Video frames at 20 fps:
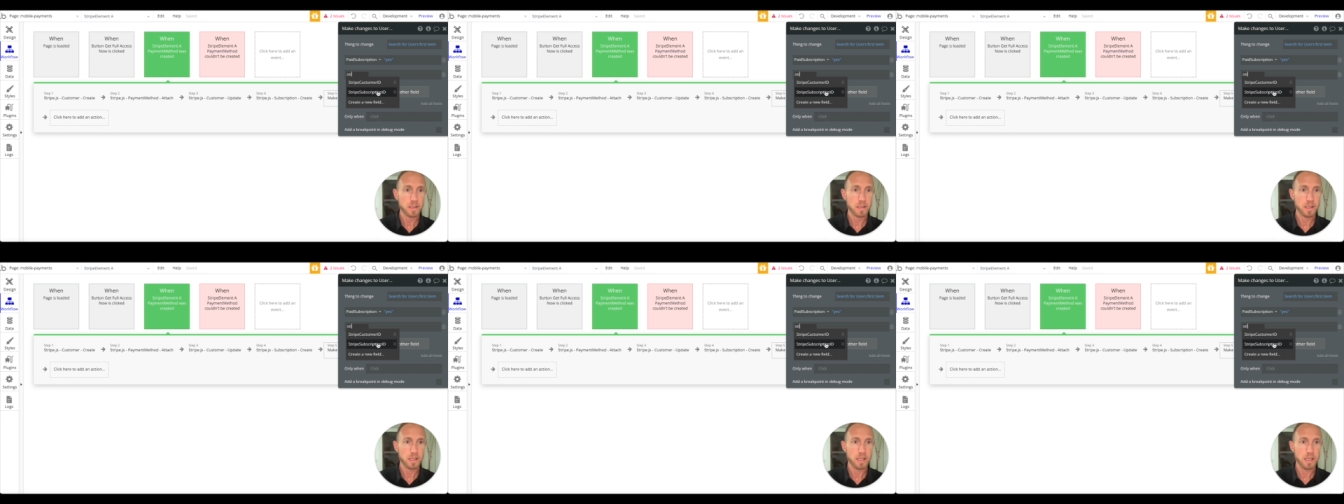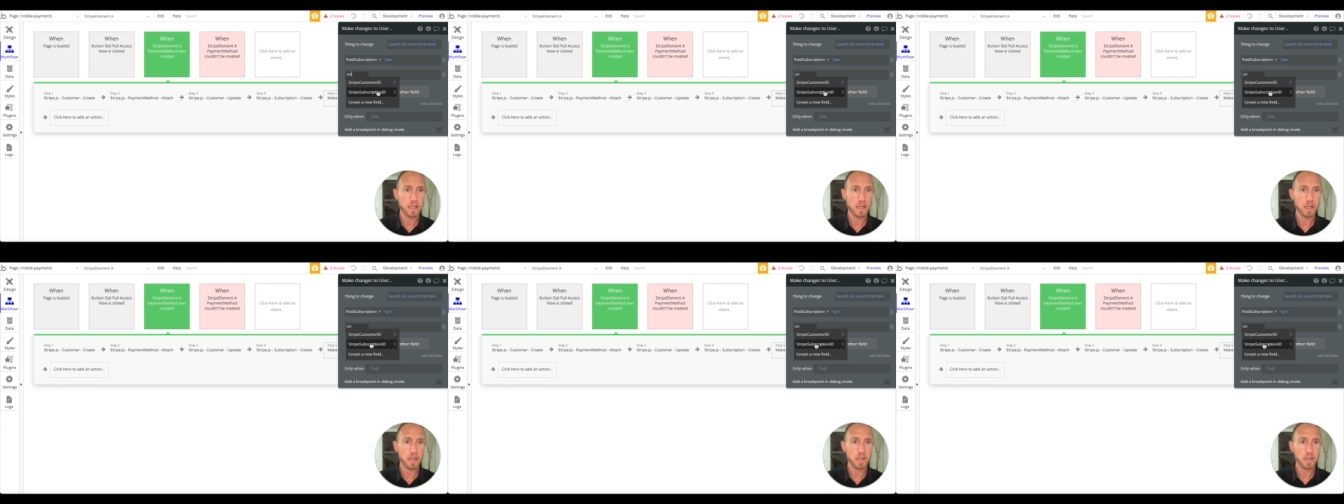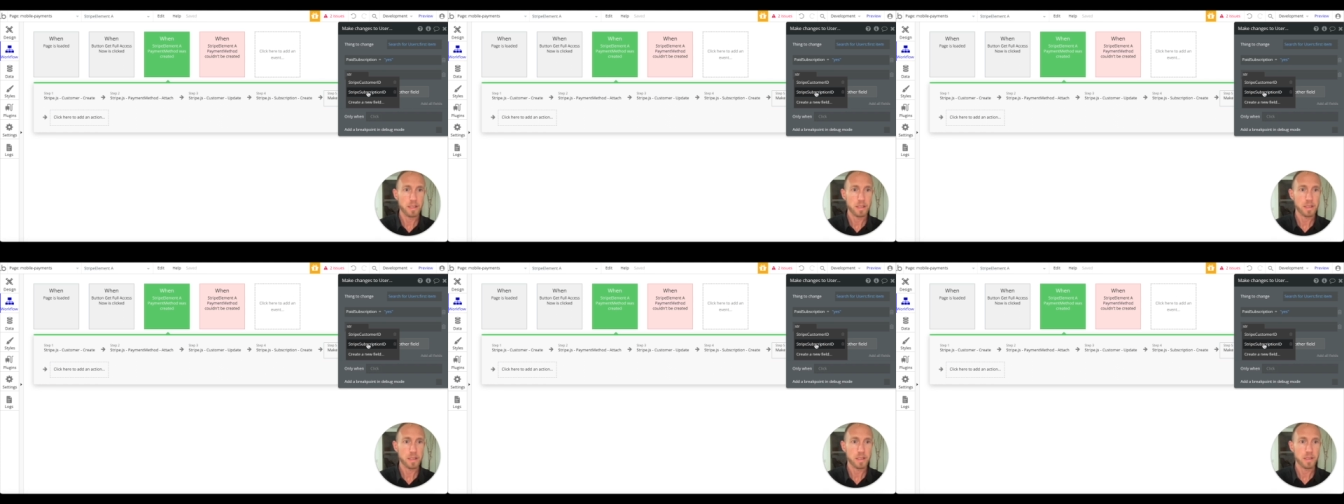uh,
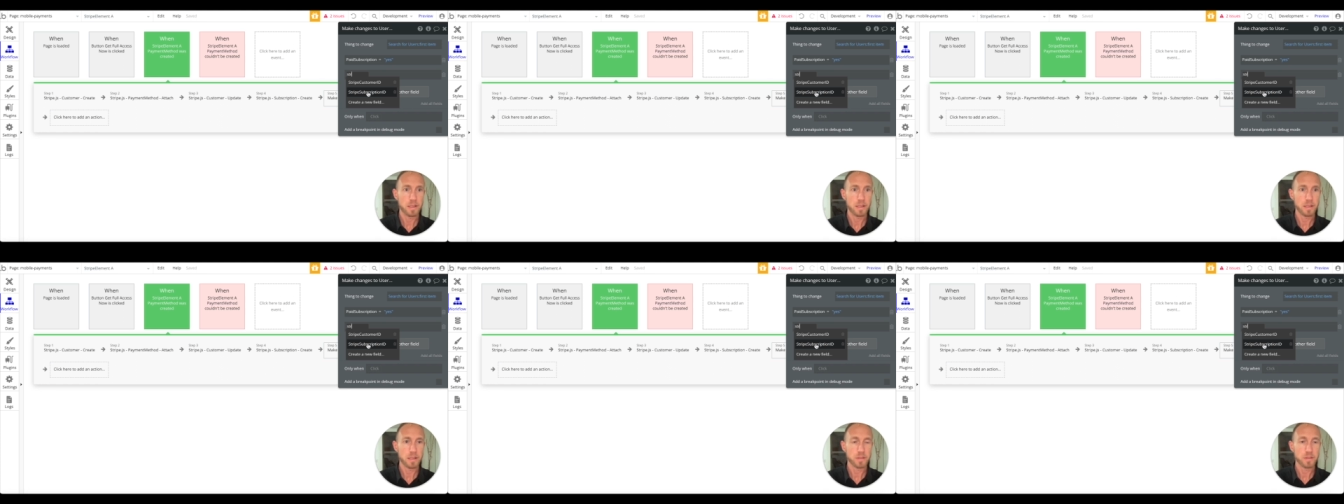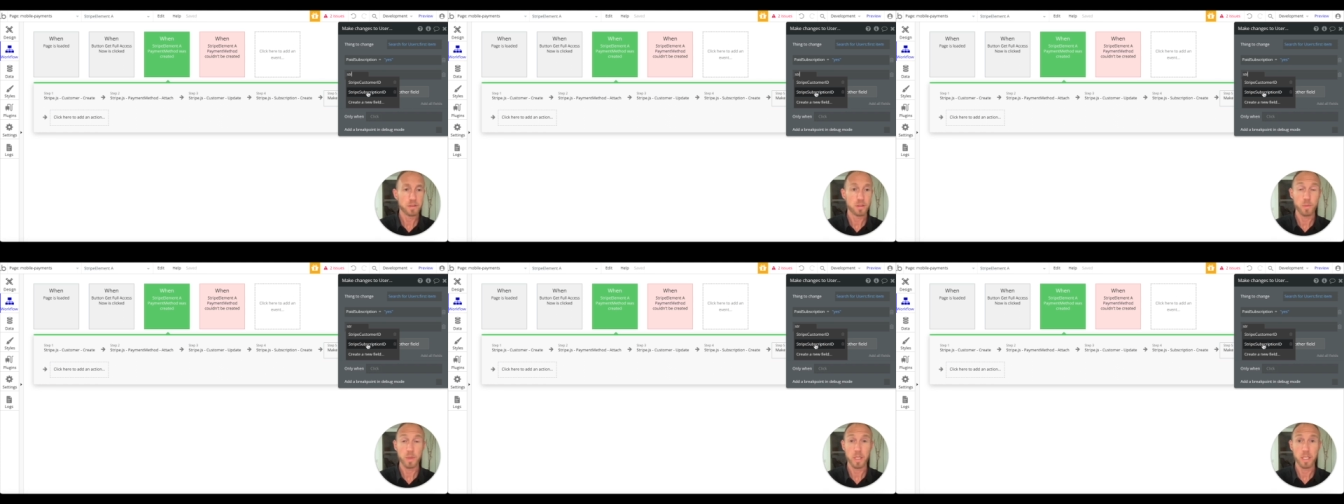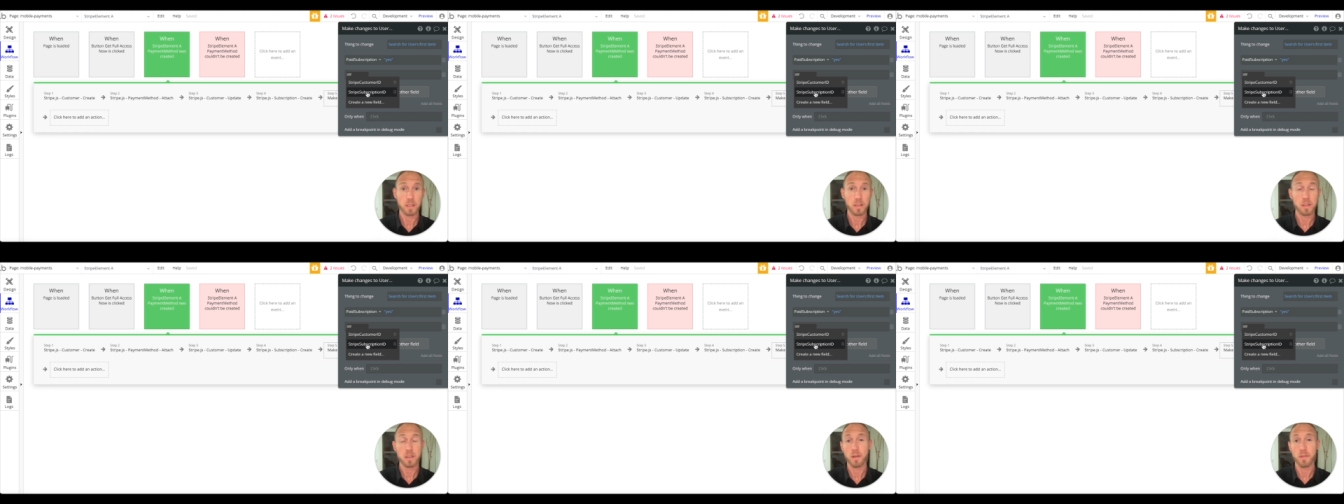
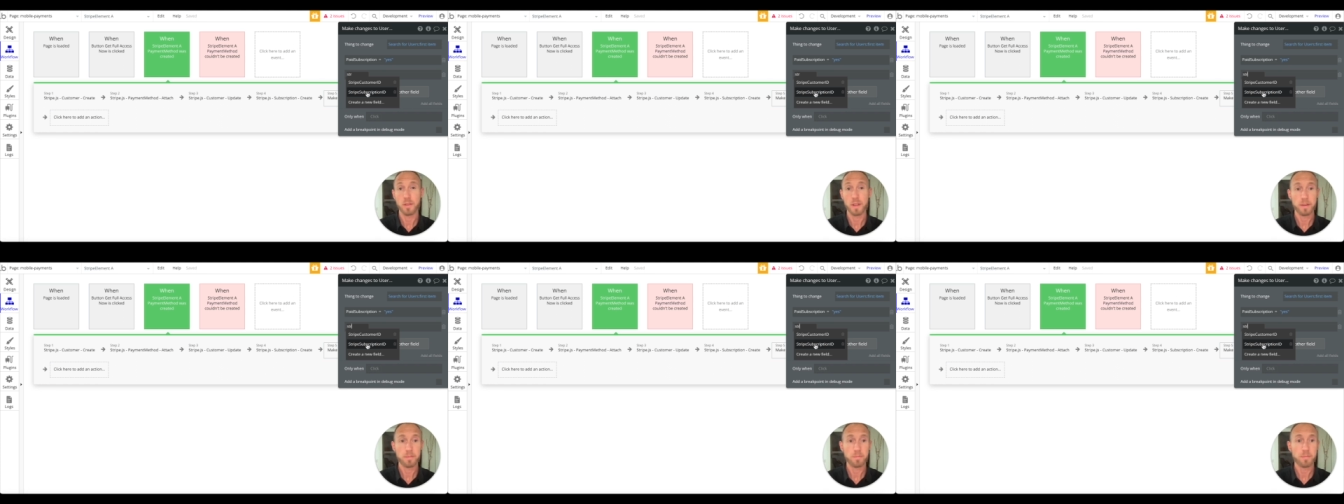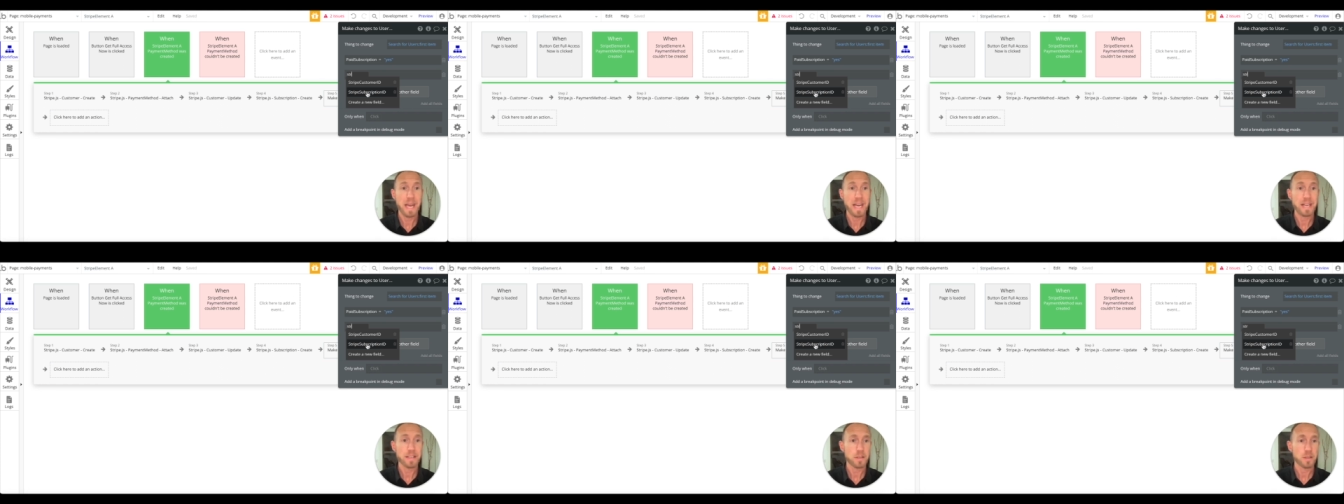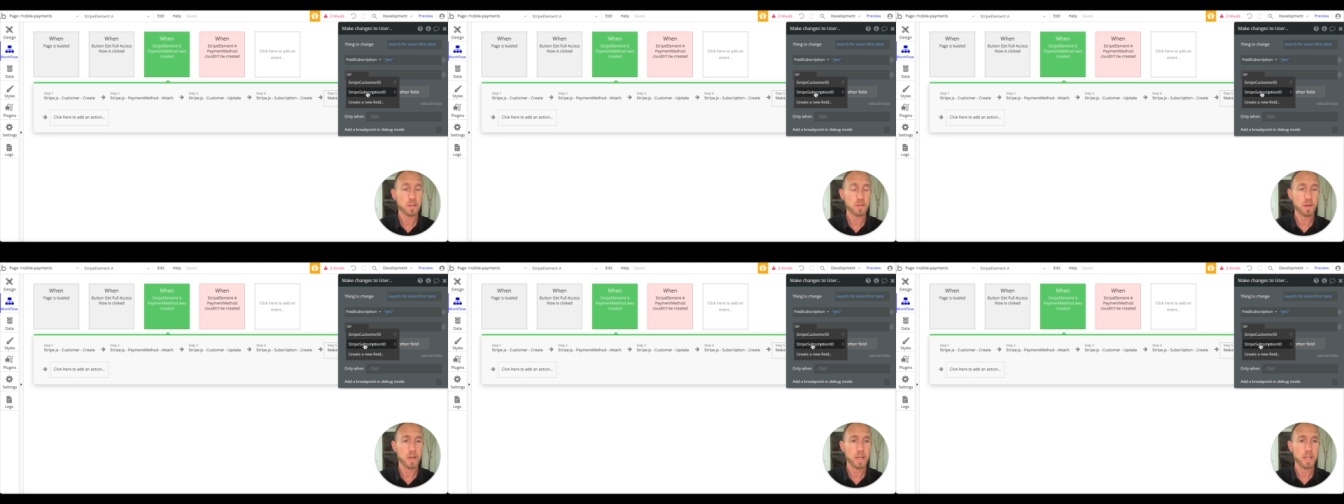assuming you know they pass the
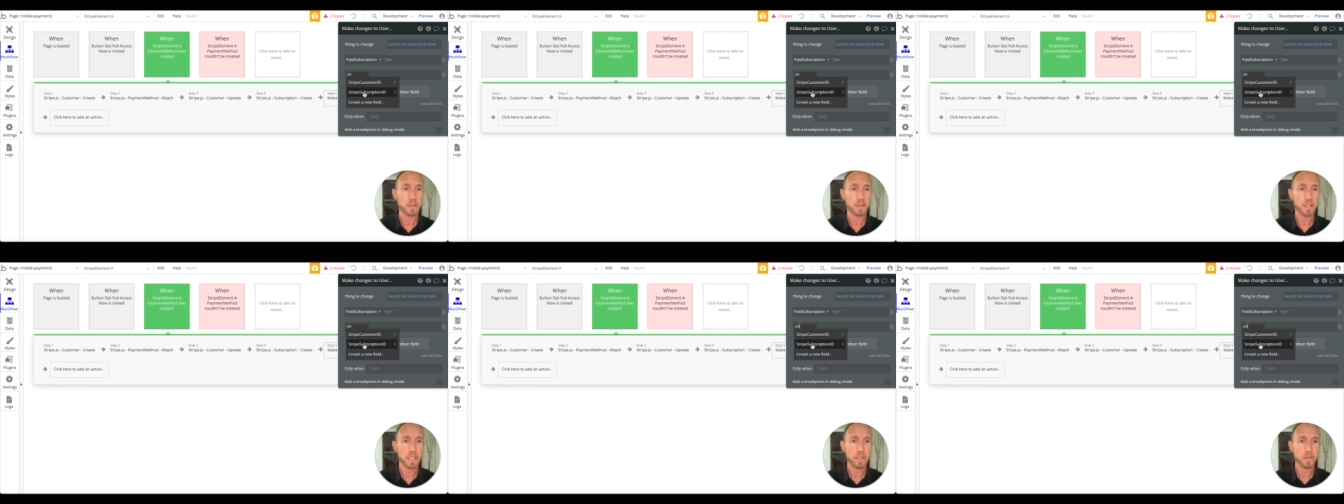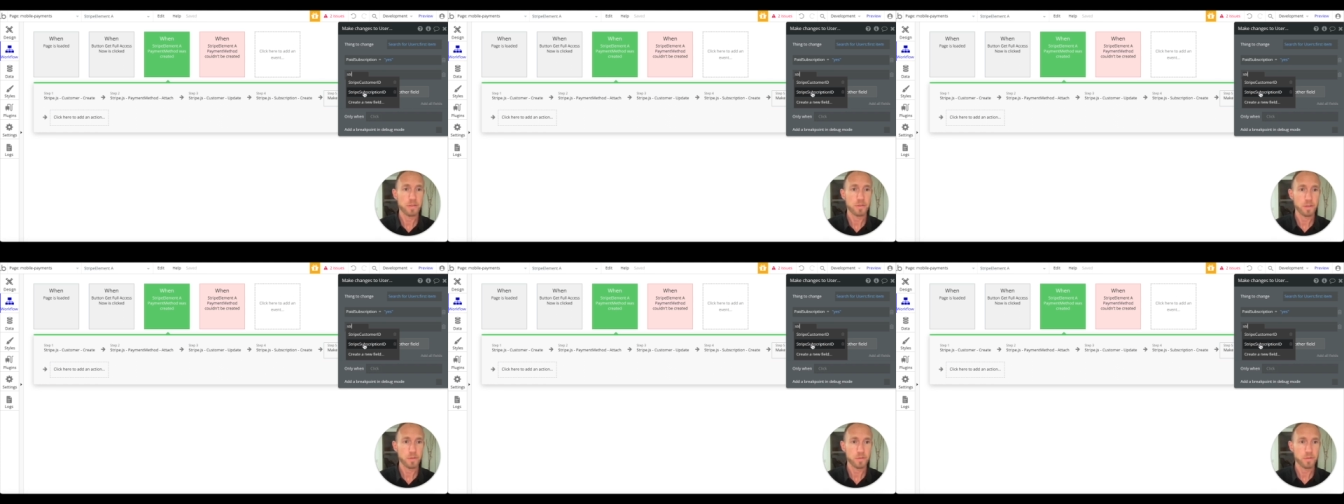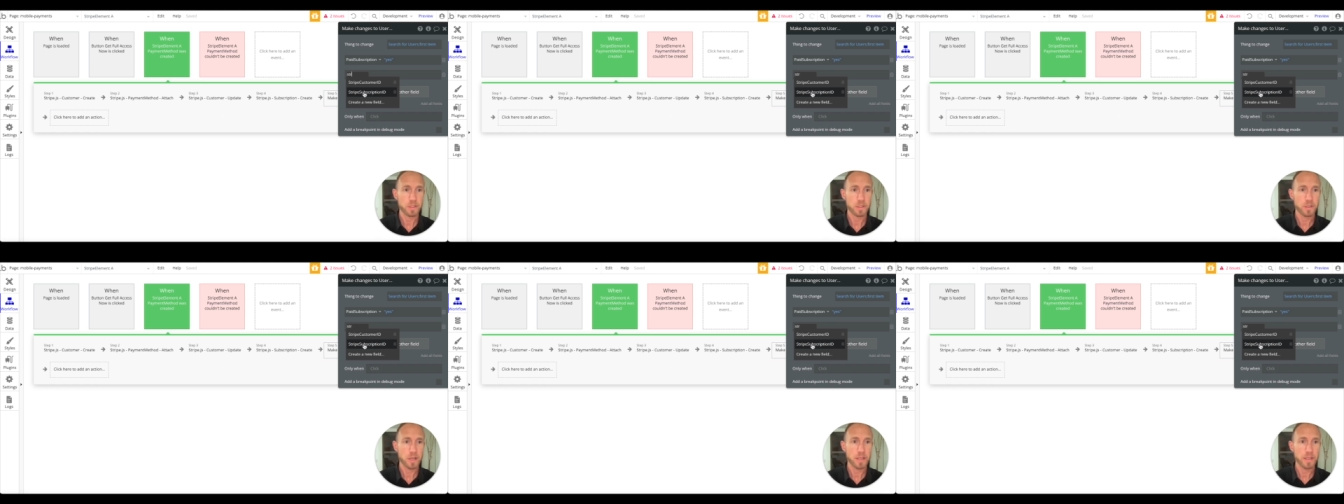trial date for the
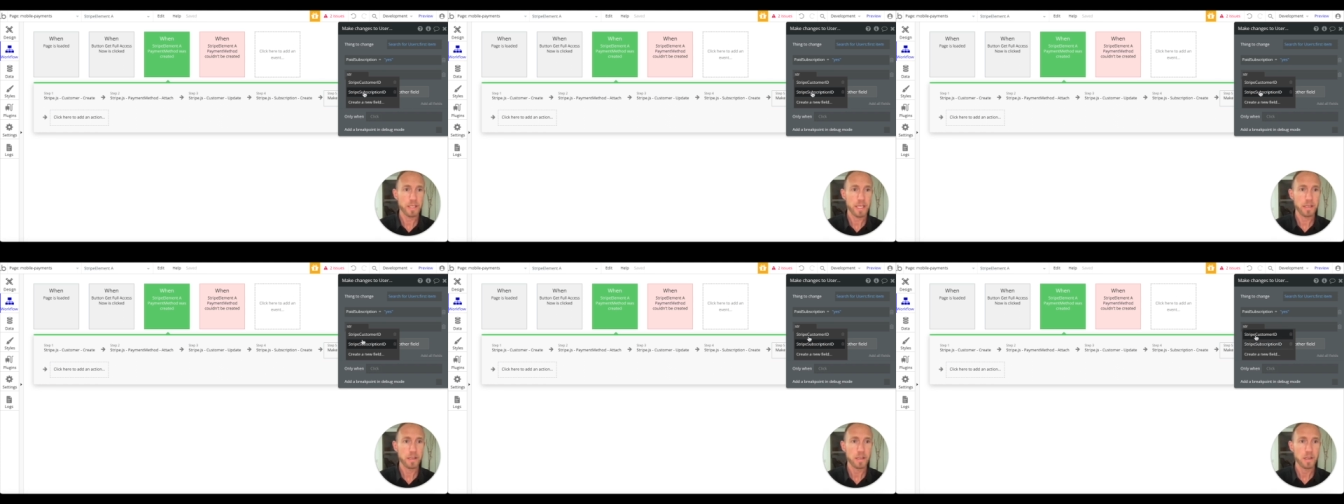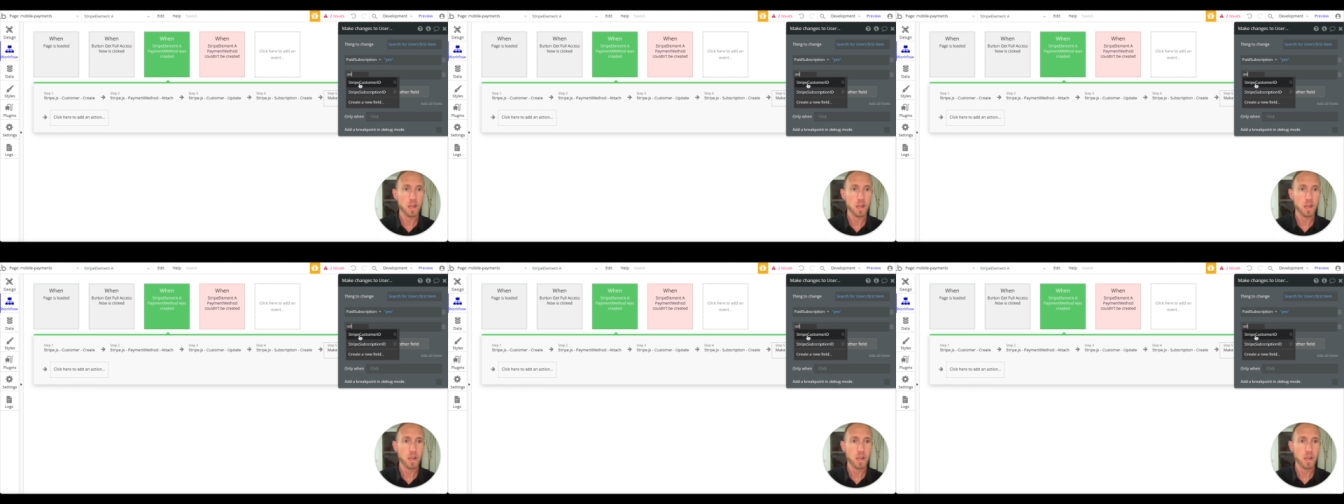free trial date.